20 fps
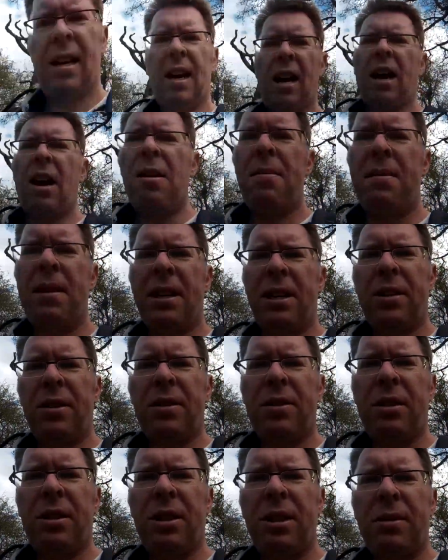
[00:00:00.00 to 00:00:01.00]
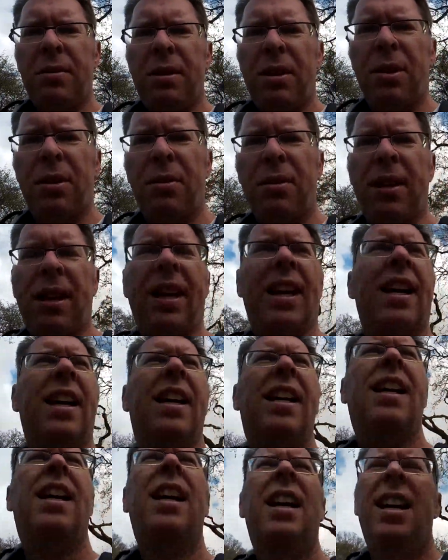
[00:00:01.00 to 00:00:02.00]
Oh my god, you're still recording!
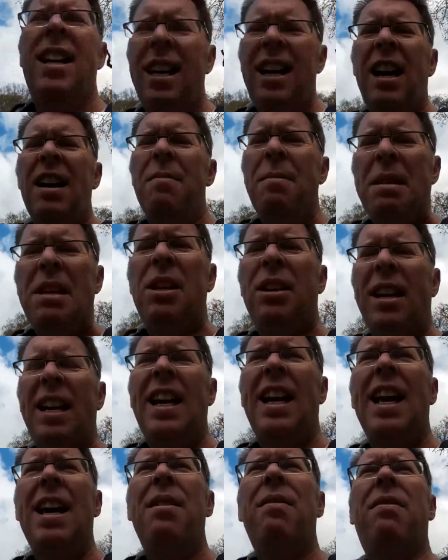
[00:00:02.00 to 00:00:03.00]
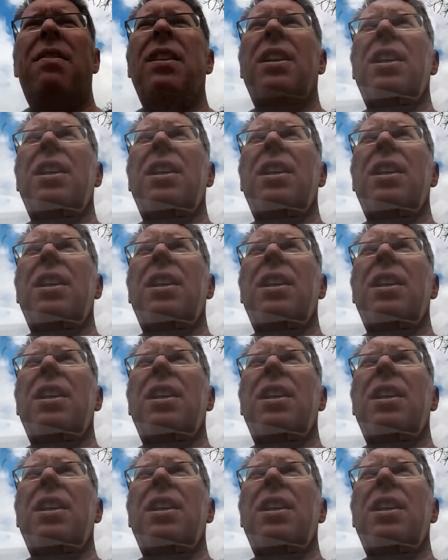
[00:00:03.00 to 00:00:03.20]
I've been looking out for